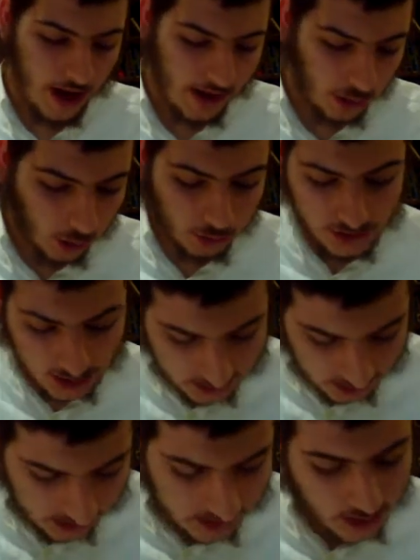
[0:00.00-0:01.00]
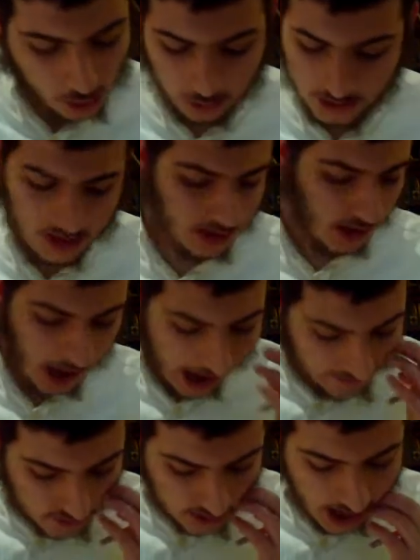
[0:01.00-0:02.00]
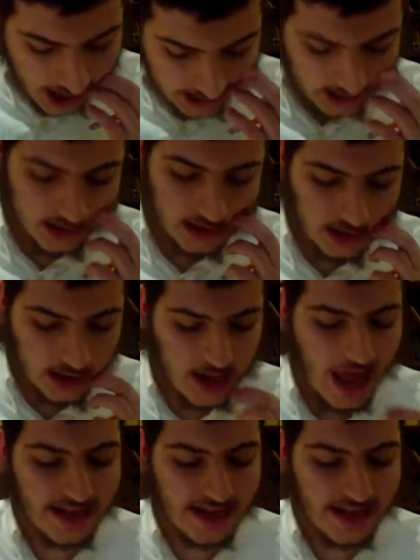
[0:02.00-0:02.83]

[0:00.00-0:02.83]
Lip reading: and only after that he